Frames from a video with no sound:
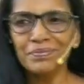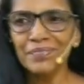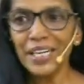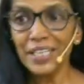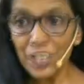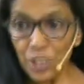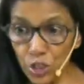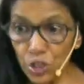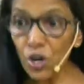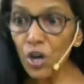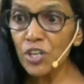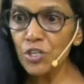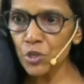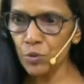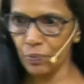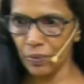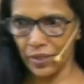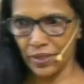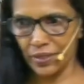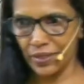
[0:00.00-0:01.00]
That is God's
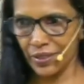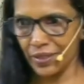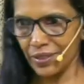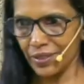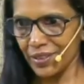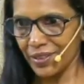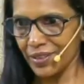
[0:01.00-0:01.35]
spirit.